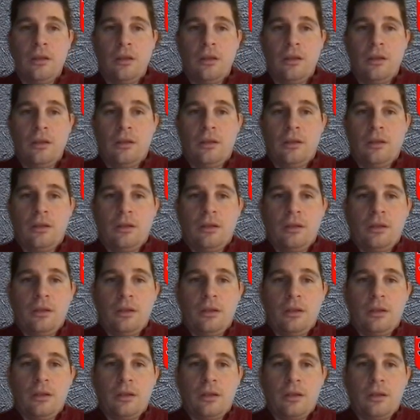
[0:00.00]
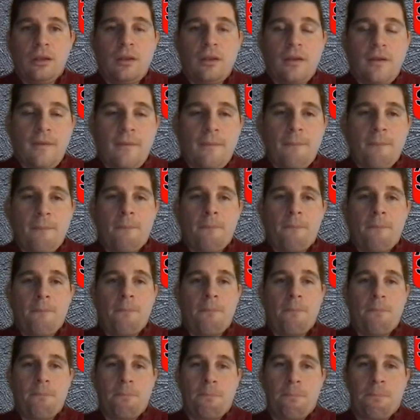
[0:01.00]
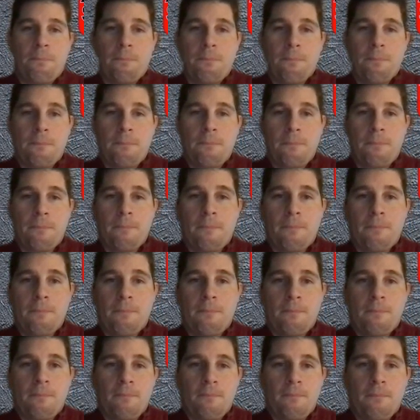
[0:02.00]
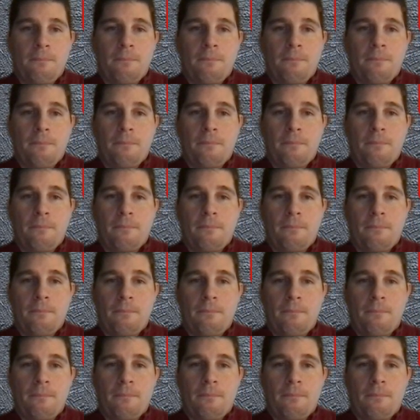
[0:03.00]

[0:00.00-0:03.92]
[no speech]